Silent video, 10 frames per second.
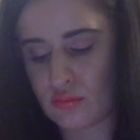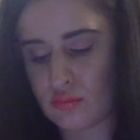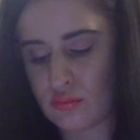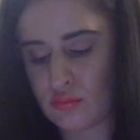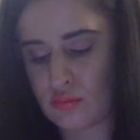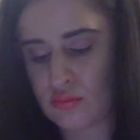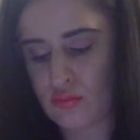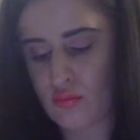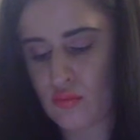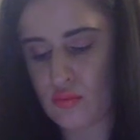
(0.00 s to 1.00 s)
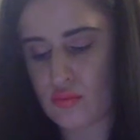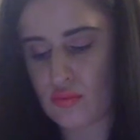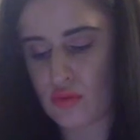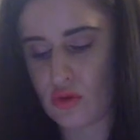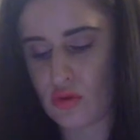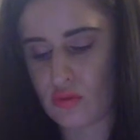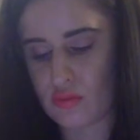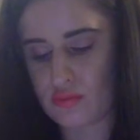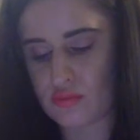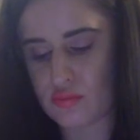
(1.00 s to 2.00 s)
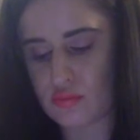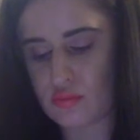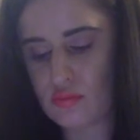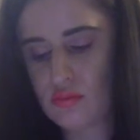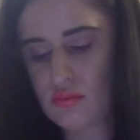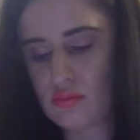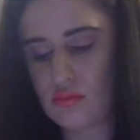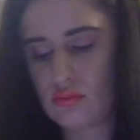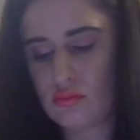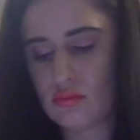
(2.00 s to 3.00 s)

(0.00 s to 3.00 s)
(silence)